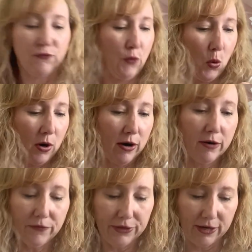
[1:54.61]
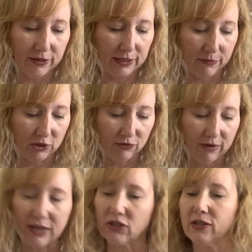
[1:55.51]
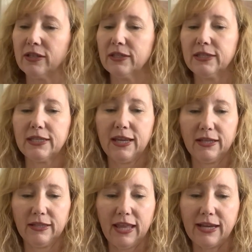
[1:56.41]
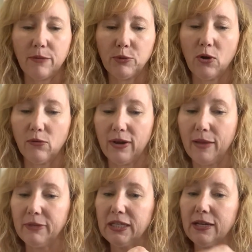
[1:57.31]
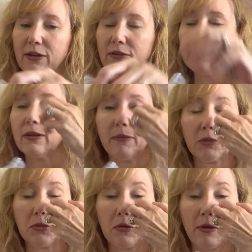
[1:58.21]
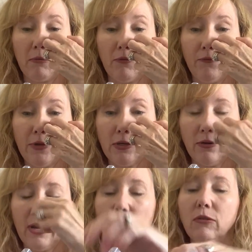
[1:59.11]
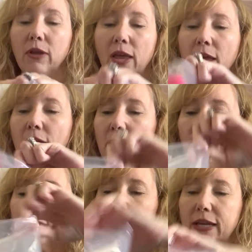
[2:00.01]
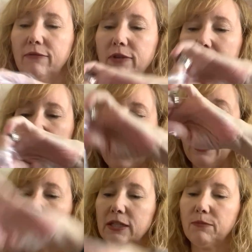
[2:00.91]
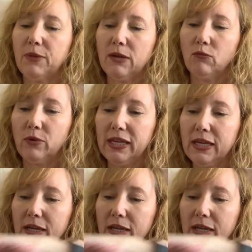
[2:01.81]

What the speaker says: for. There's some directions and like a program in here, so I'm sure I will figure it out once I read that. But we